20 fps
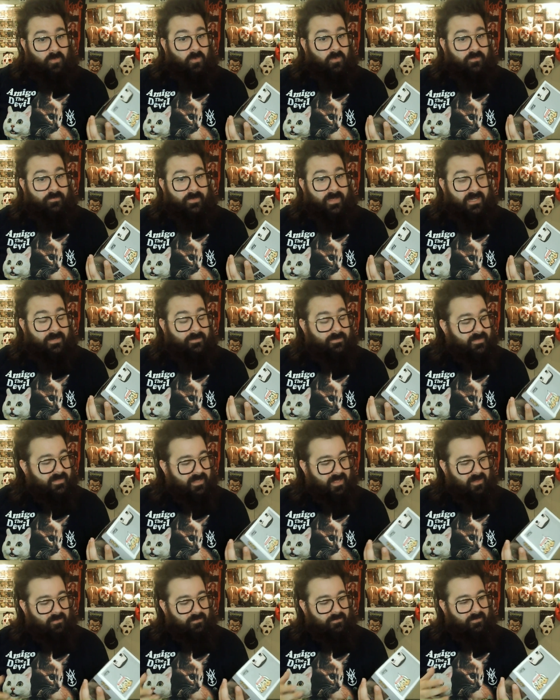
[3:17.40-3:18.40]
Wolfman
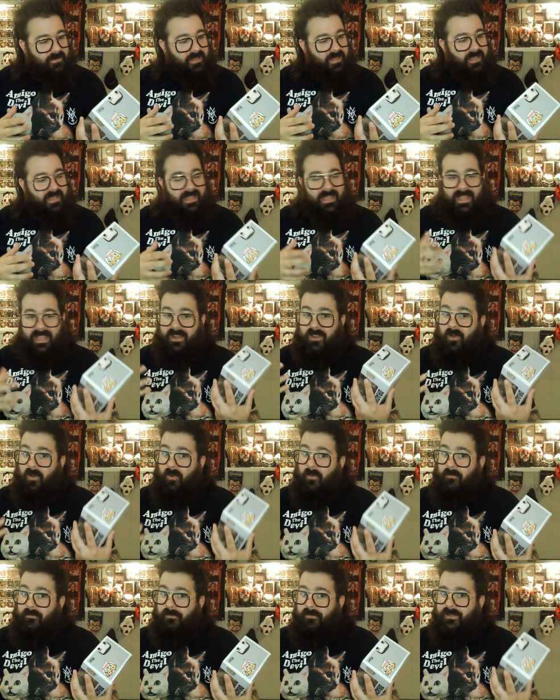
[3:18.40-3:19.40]
himself. And
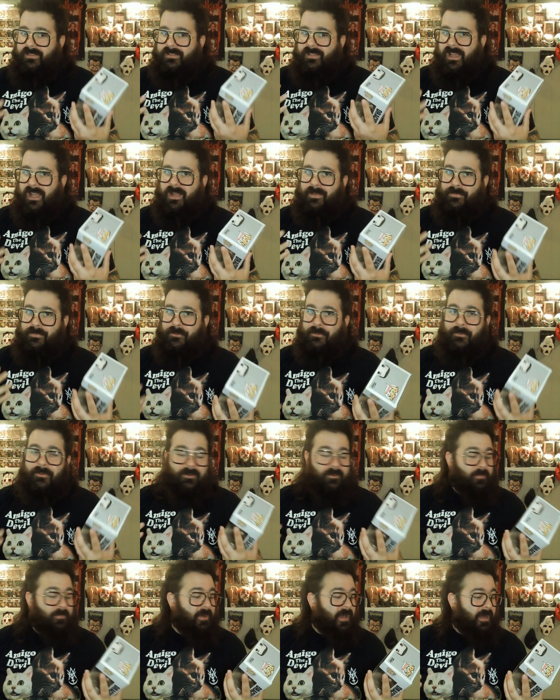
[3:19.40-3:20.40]
hopefully, Tom Noonan
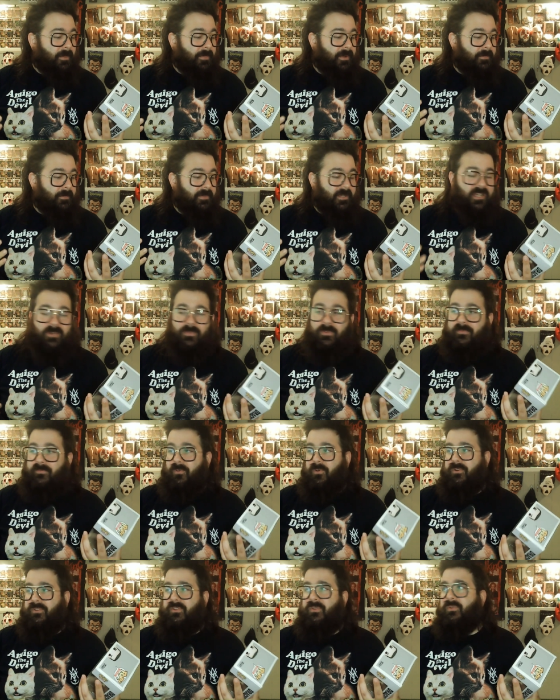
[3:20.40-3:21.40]
will pop up here
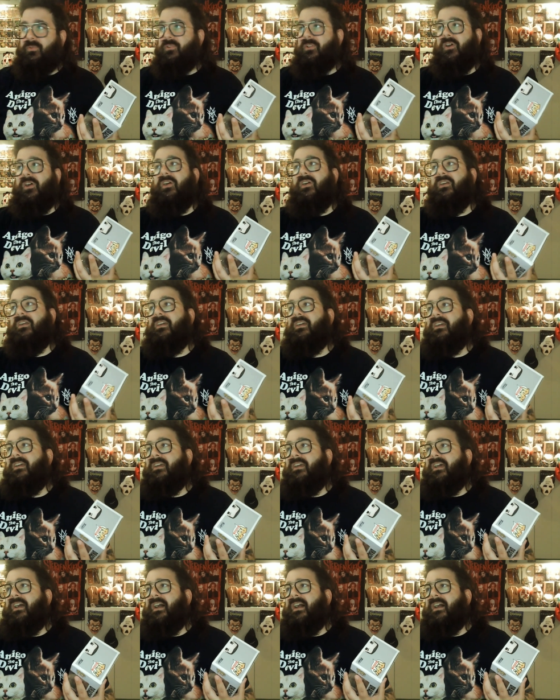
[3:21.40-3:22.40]
before too long.
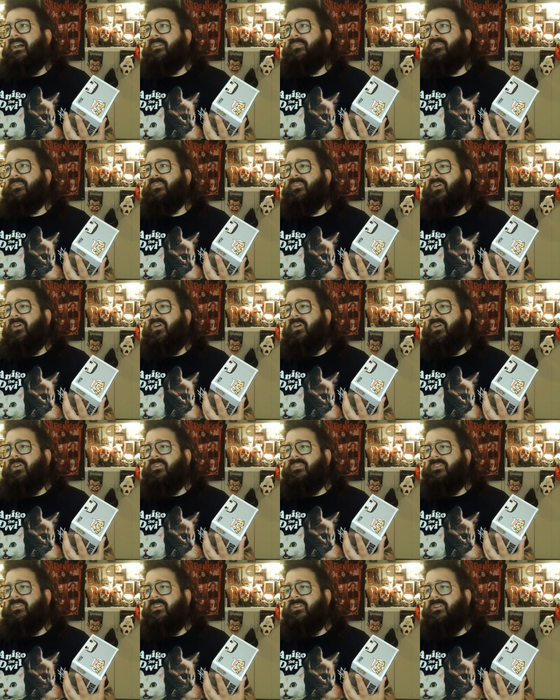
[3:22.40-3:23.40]
Uh, there's
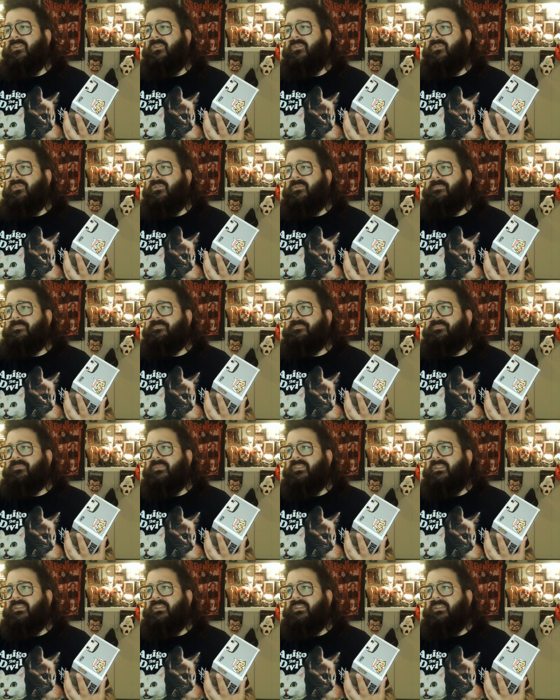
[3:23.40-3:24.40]
also
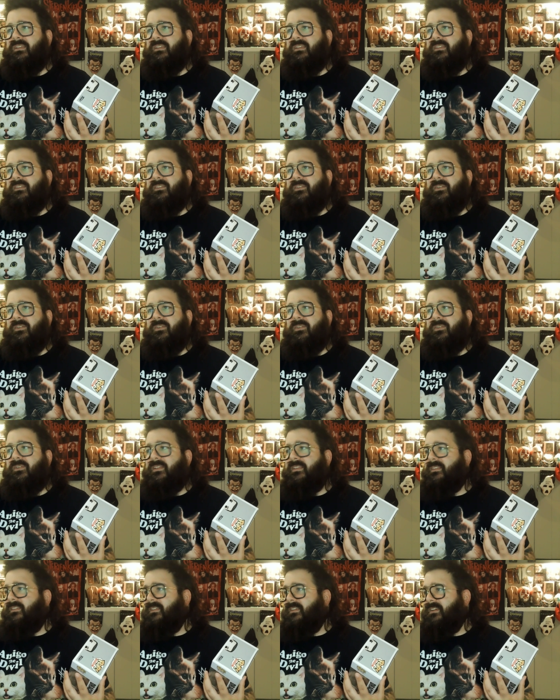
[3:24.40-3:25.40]
so
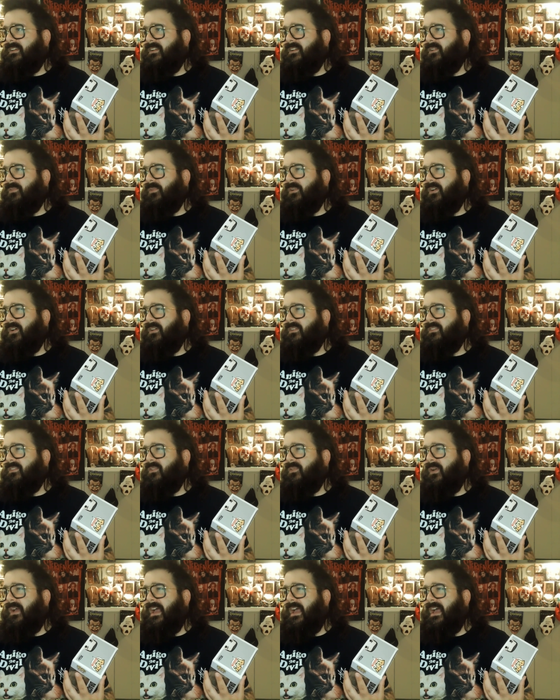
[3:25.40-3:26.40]
let's see here. We
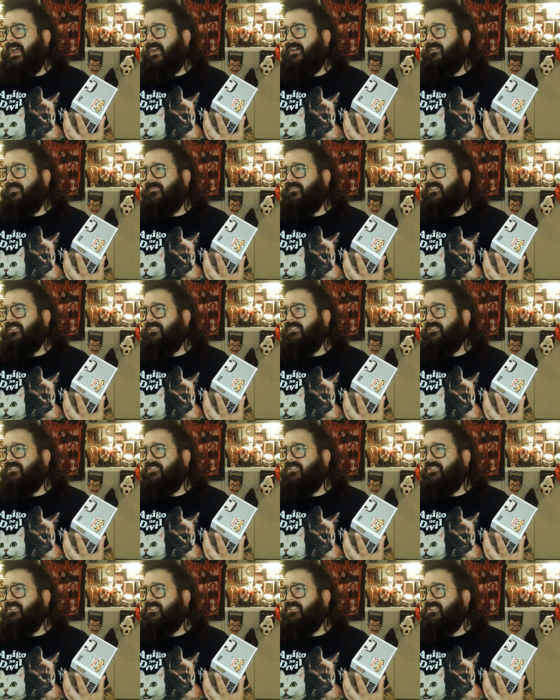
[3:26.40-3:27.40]
also have,
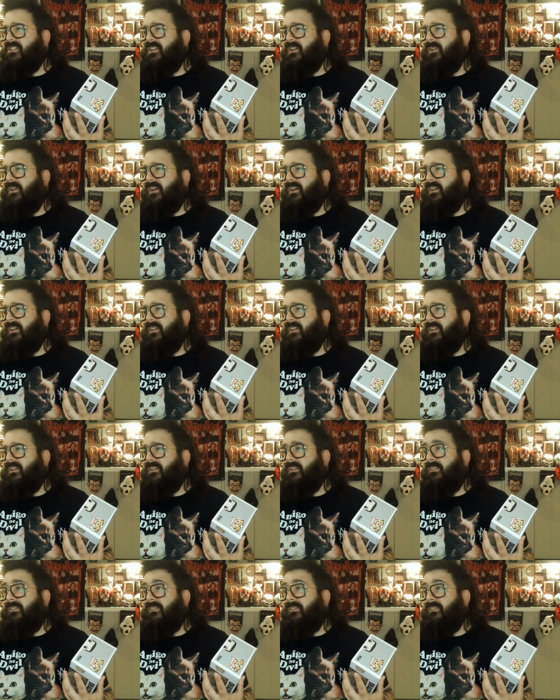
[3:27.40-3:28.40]
uh,
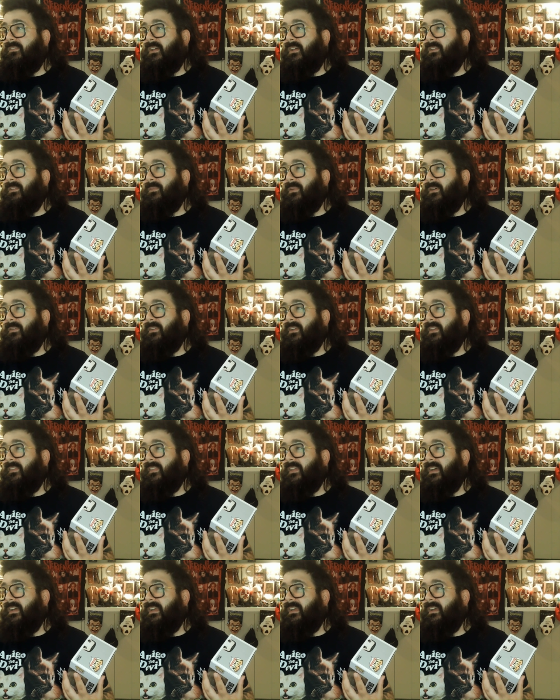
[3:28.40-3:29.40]
I'm probably not
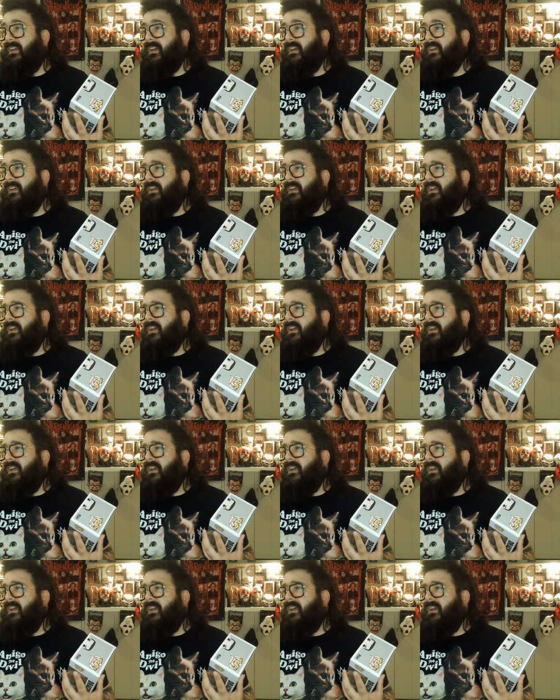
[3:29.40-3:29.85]
that guy.